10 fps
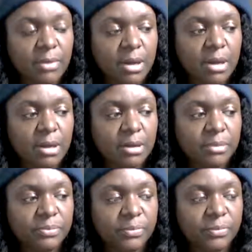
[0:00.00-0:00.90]

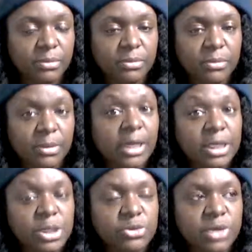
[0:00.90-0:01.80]
um, like I
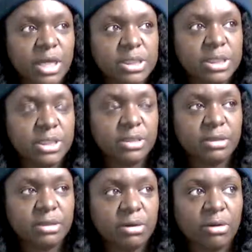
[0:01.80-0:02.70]
told you guys
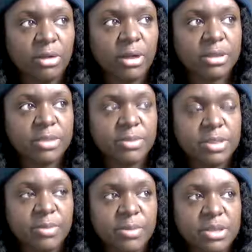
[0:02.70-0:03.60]
earlier, someone sent
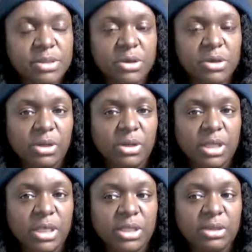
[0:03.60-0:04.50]
me a message. Oh, you
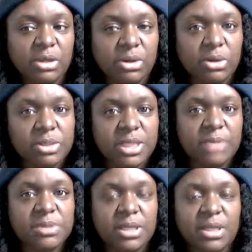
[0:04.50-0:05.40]
looking all
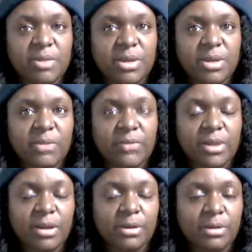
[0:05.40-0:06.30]
types of yummy over there.